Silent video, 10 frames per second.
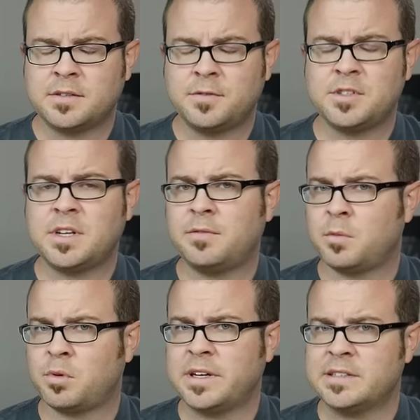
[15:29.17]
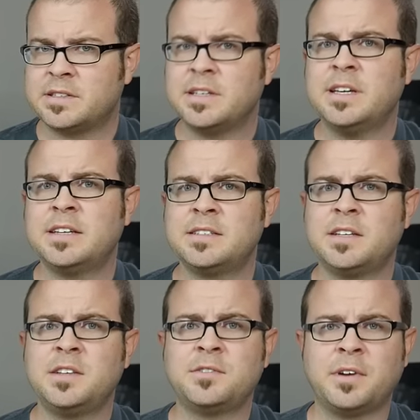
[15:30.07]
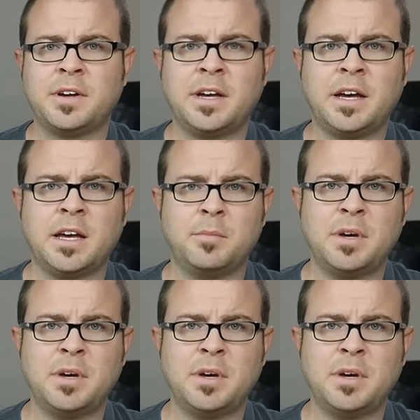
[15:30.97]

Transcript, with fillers: First off, the price. Yes, it is very high,